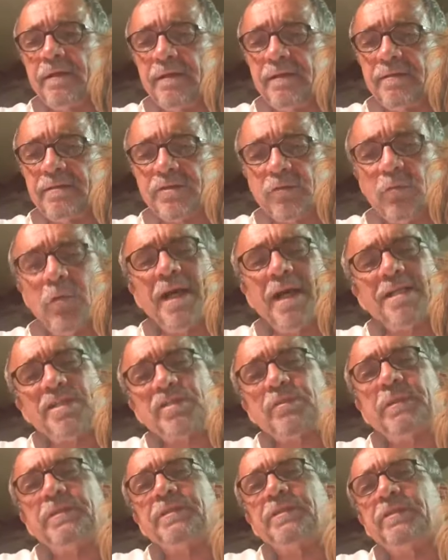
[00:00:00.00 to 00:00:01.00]
So why is
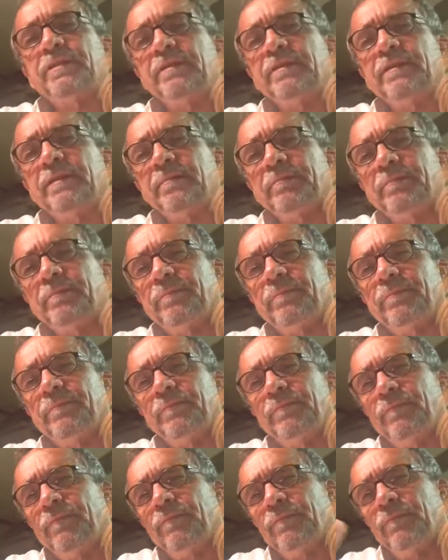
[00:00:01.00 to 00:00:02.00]
what
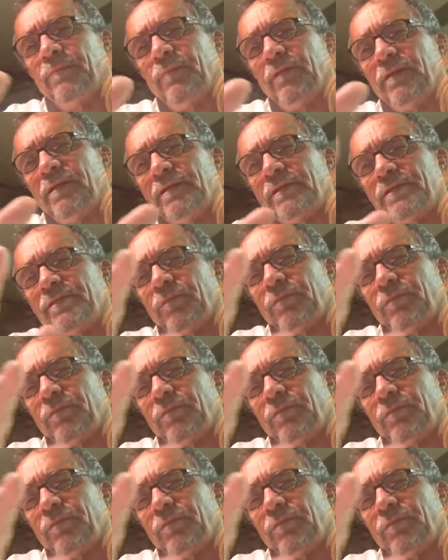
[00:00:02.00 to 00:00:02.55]
does